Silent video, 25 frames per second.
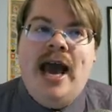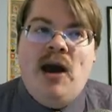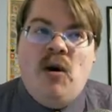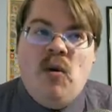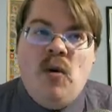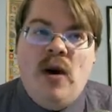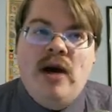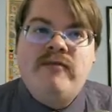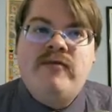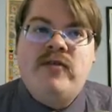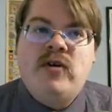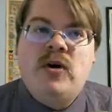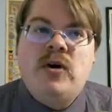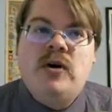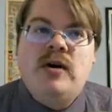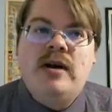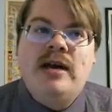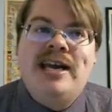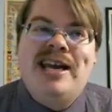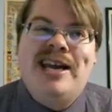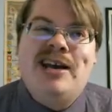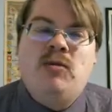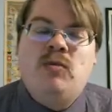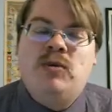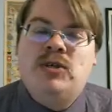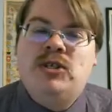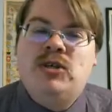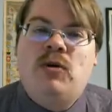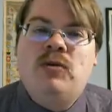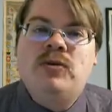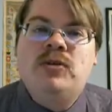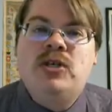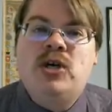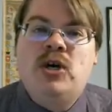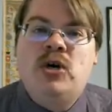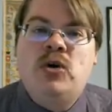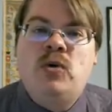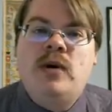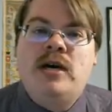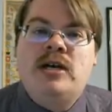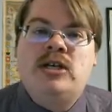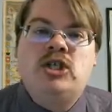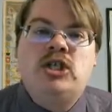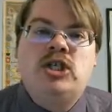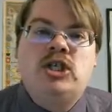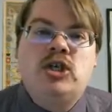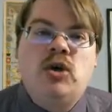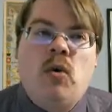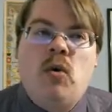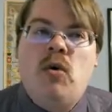However, it was also
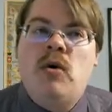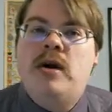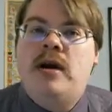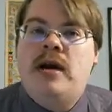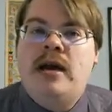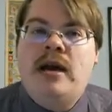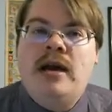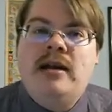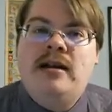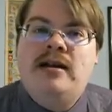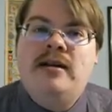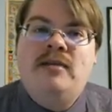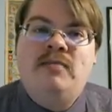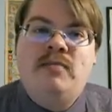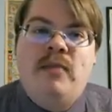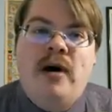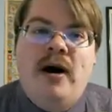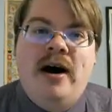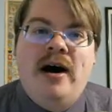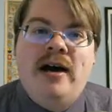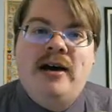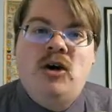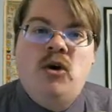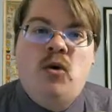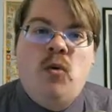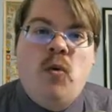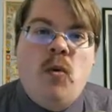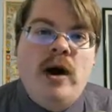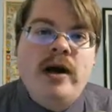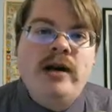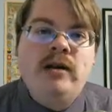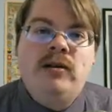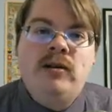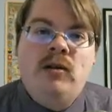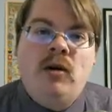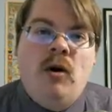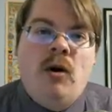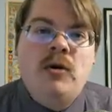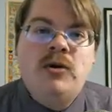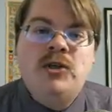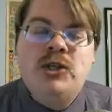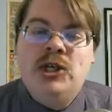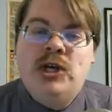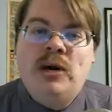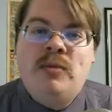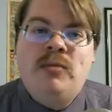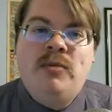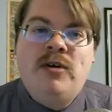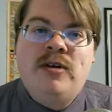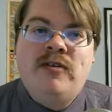excoriated by quite a
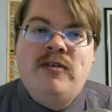large number